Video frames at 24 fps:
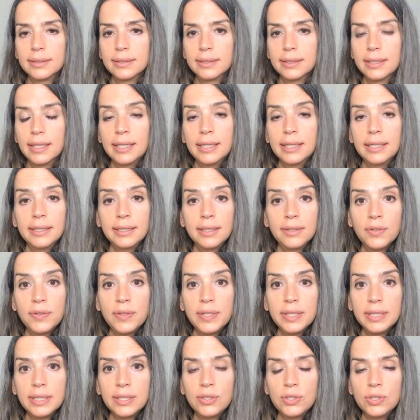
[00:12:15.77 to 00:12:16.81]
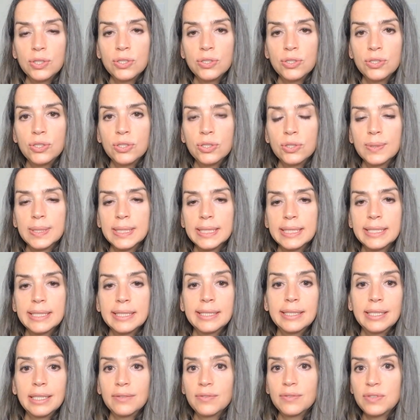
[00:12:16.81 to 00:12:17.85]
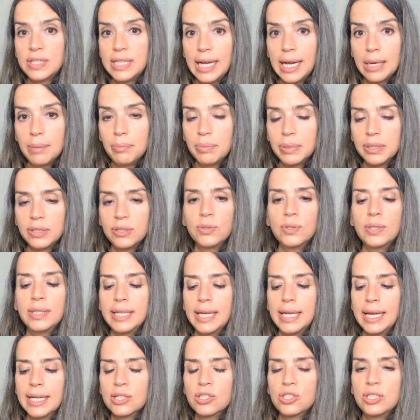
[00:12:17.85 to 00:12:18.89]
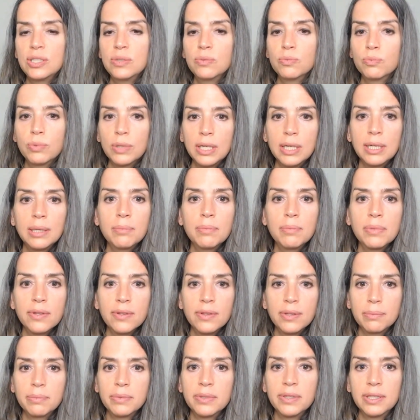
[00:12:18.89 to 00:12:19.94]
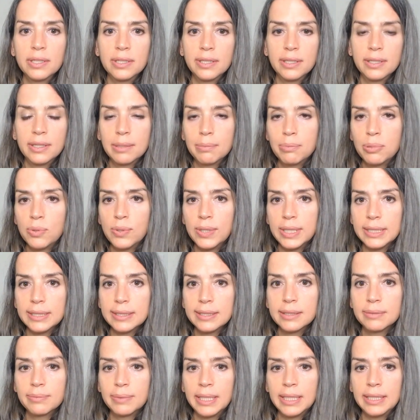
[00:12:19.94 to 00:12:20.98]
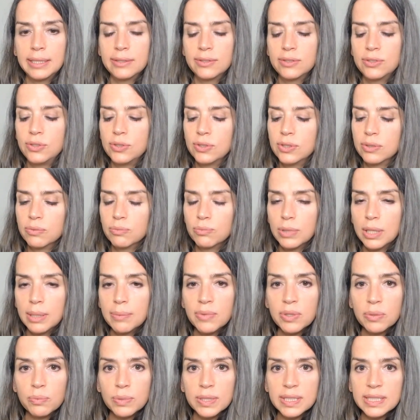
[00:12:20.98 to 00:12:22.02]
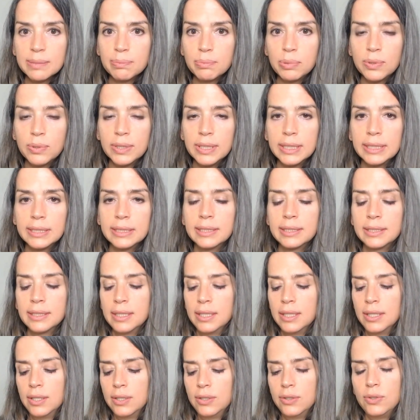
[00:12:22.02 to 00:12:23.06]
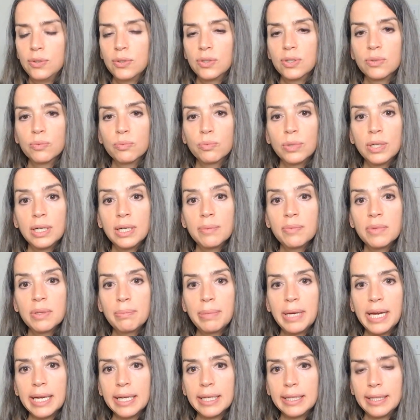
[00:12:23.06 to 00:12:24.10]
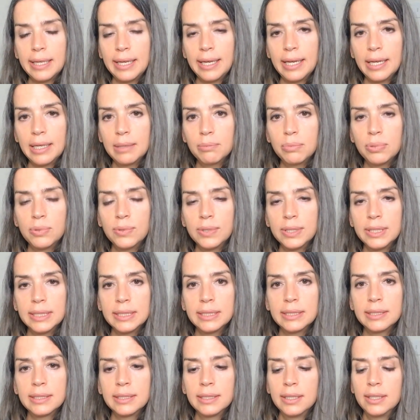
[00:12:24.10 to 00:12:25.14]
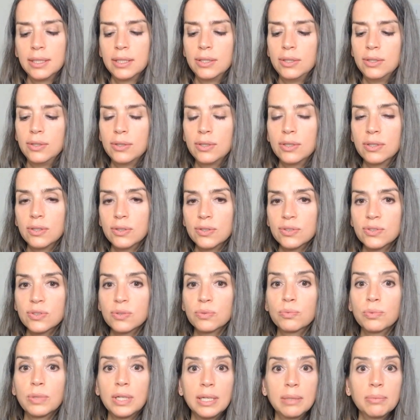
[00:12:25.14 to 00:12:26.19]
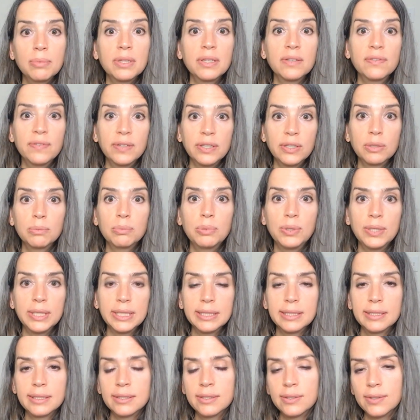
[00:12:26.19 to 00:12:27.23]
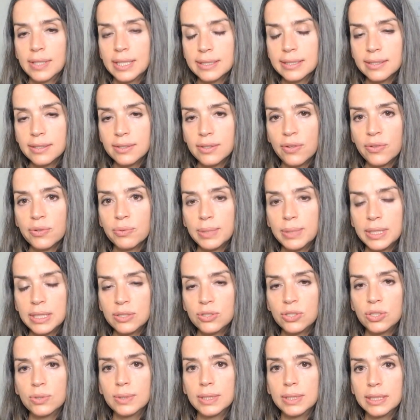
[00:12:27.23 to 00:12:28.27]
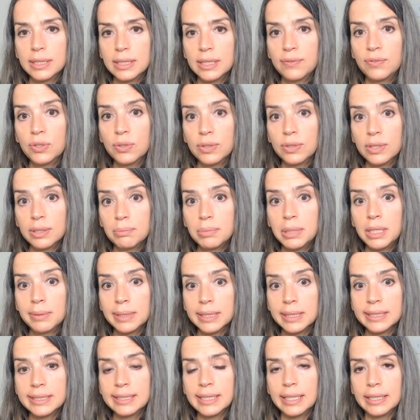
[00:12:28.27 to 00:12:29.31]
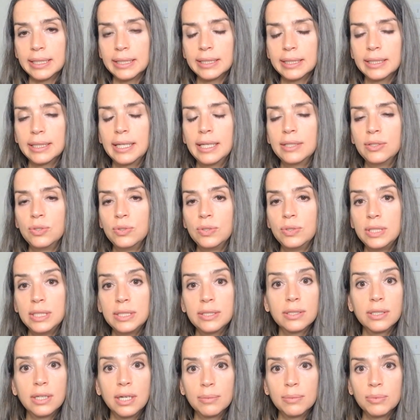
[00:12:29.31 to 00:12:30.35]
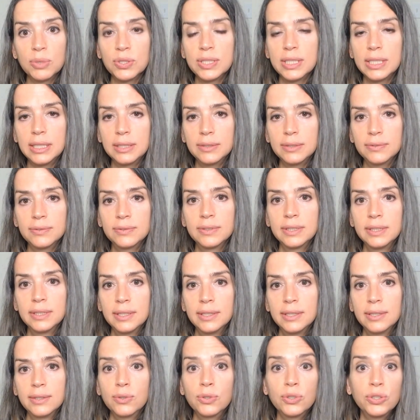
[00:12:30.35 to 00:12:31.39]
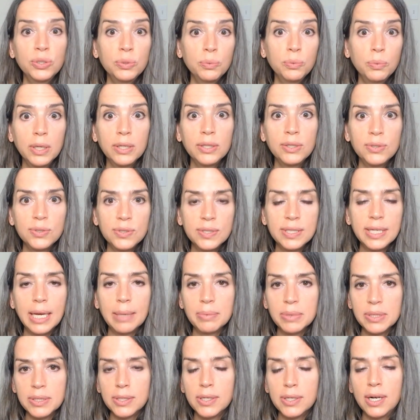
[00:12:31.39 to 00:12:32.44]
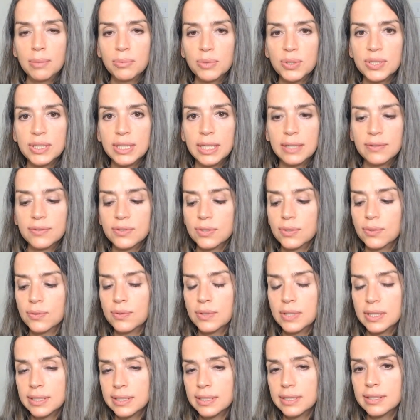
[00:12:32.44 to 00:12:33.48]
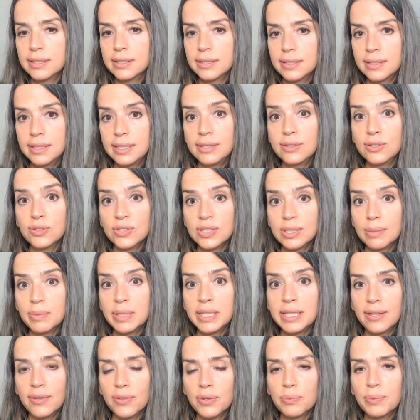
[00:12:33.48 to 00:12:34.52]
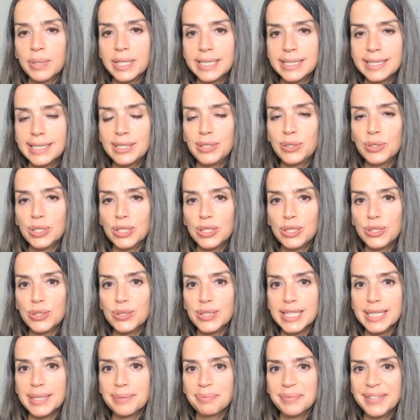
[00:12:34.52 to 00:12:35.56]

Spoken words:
And another thing that you can do is instead of tapping, you can actually rub the points, right? So you can rub the wrist point, you can rub the back of the hand point, you can also rub the finger points. So that's another way to do it if you're in a public setting and you need to calm yourself, or you want to use tapping to calm yourself. So these are some of the other ways that you can use it.